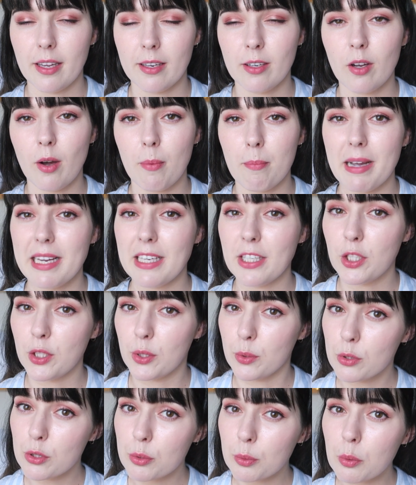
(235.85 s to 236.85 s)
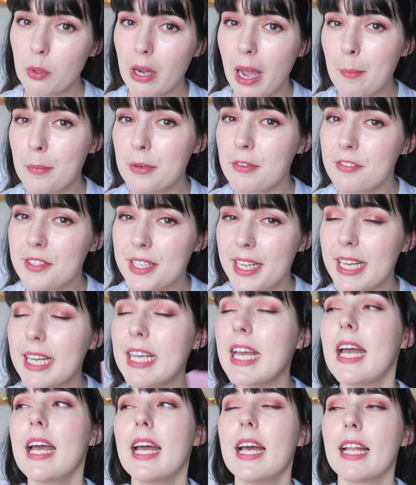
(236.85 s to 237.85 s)
are not my usual cup of
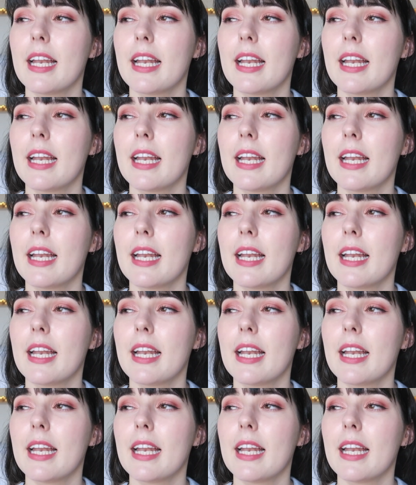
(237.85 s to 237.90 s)
tea,